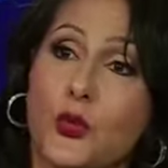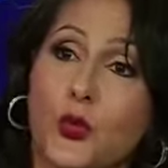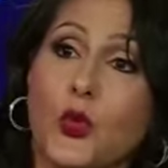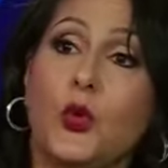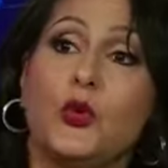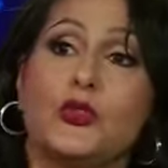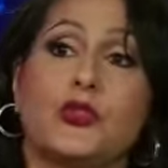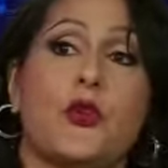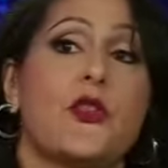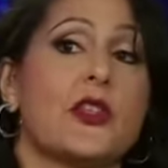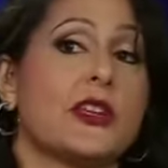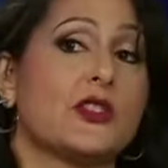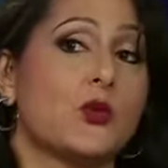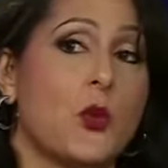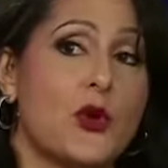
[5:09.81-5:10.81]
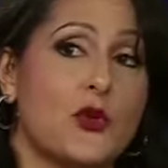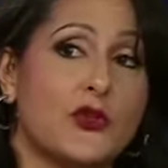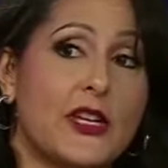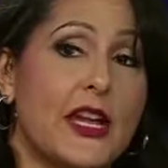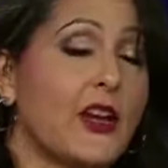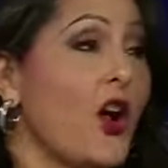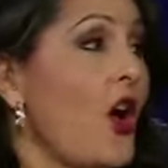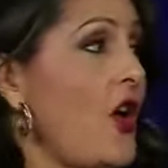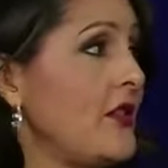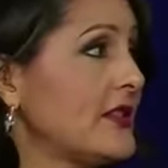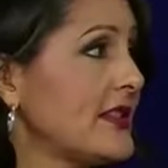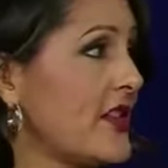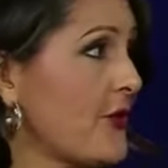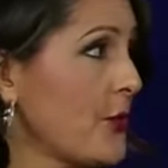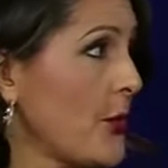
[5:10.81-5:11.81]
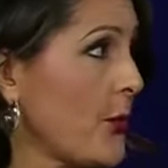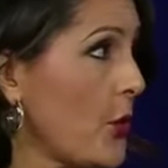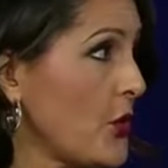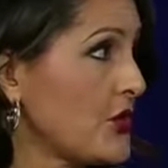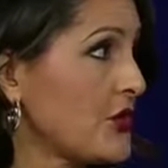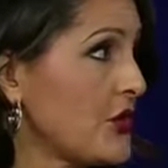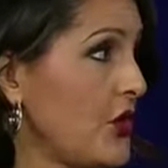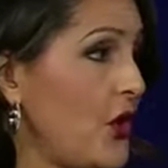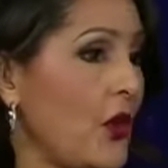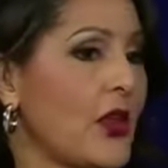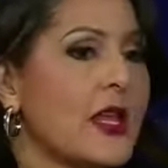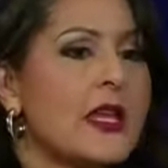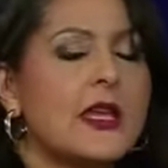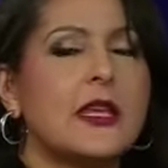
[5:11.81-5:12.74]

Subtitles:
the rules so that it's winner take all instead of proportional.